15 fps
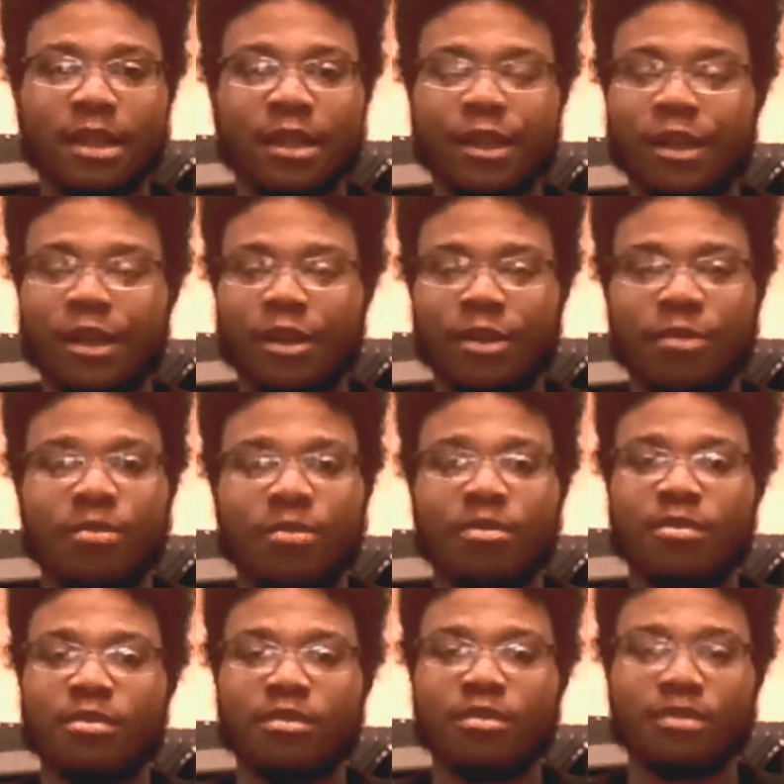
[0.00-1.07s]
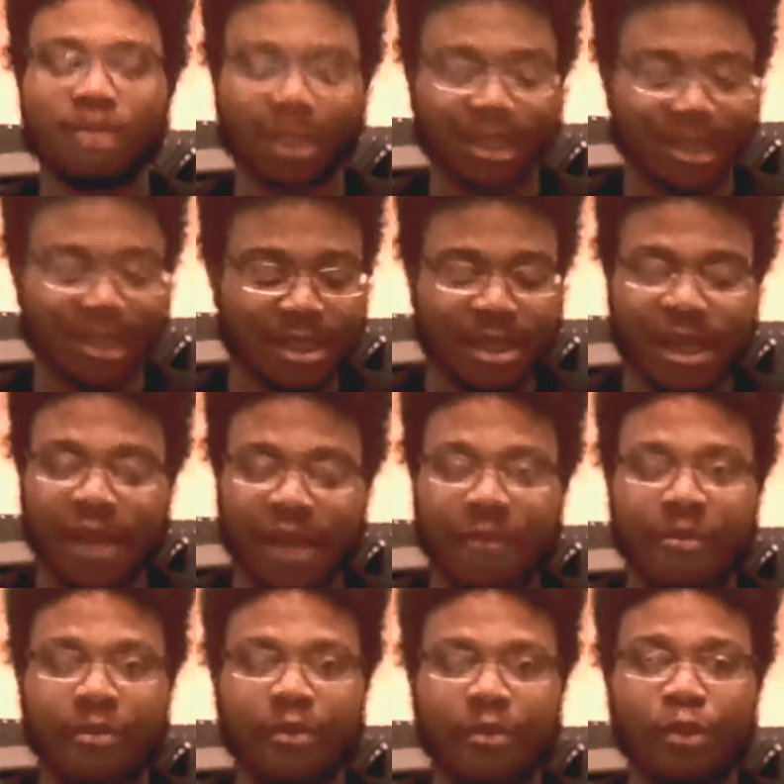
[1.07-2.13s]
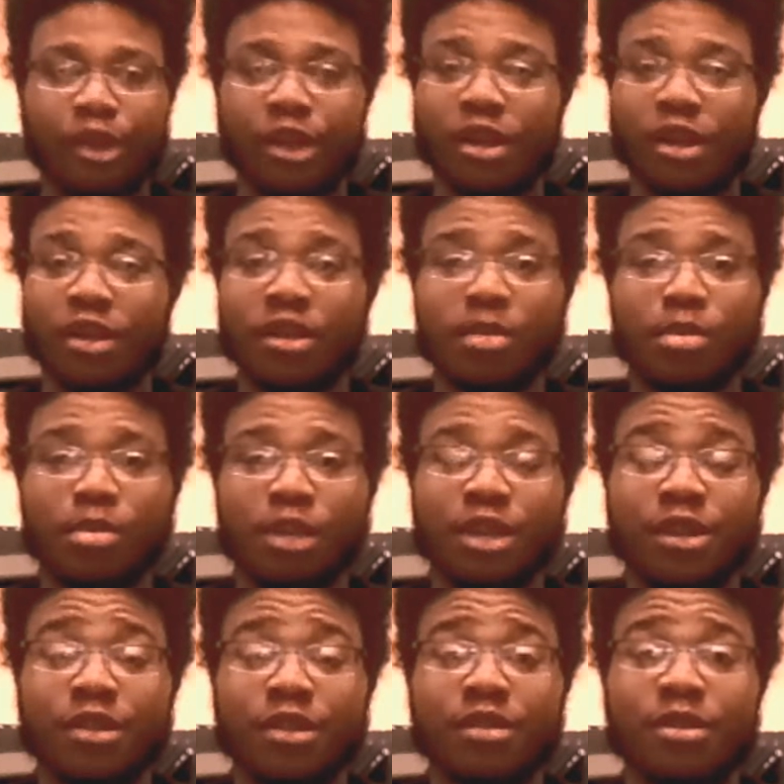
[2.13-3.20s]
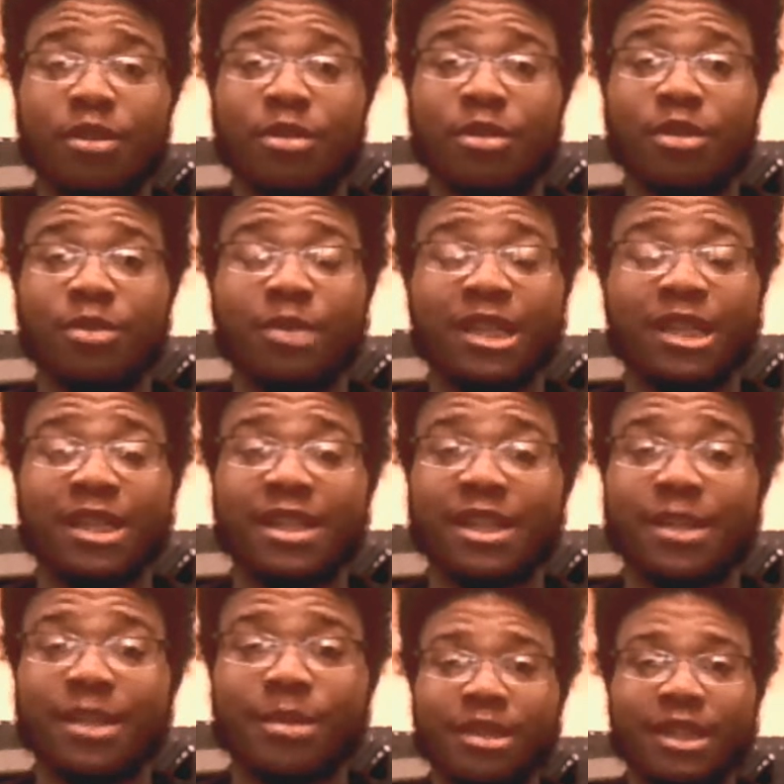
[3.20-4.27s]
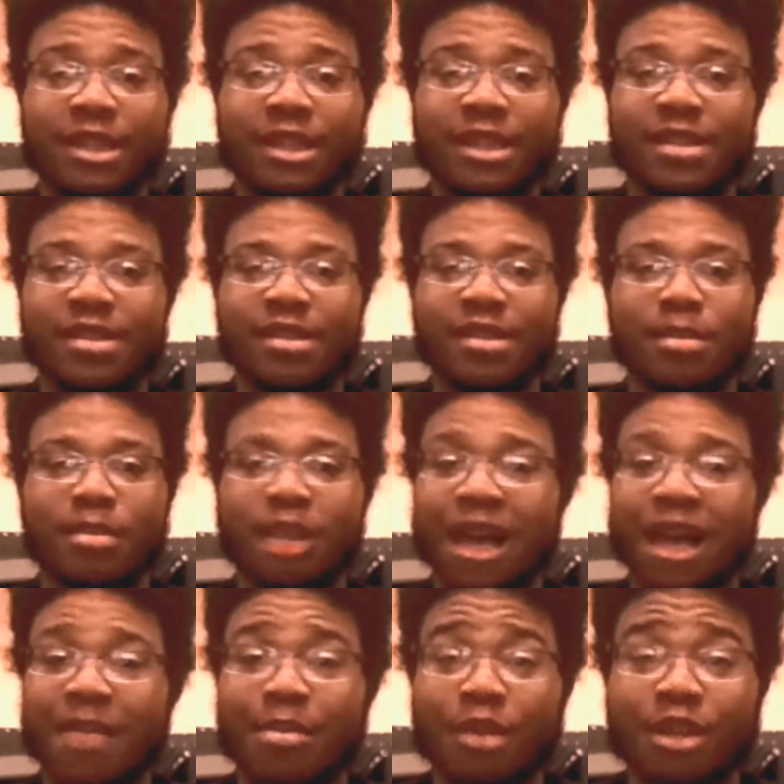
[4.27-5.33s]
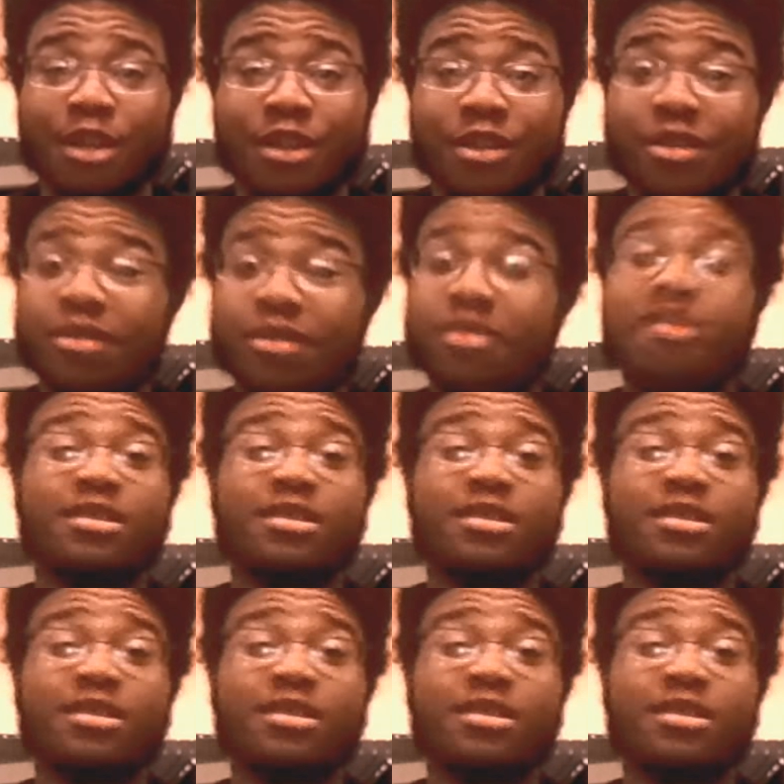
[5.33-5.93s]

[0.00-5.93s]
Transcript: You know, like they say, when you're under pressure, the only way to deal it is to apply pressure.